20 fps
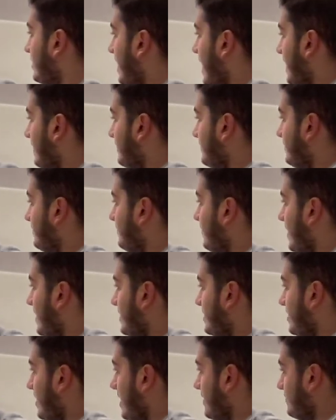I will
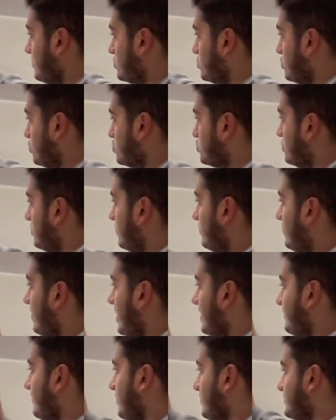choose
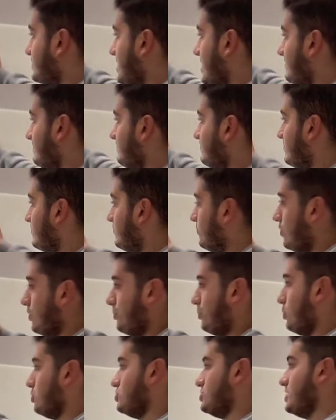5 of them
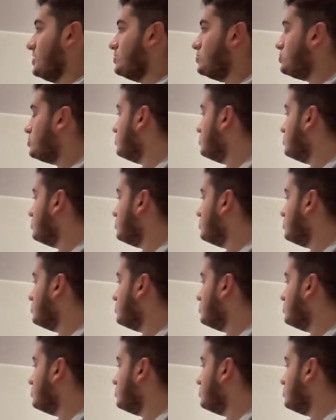for project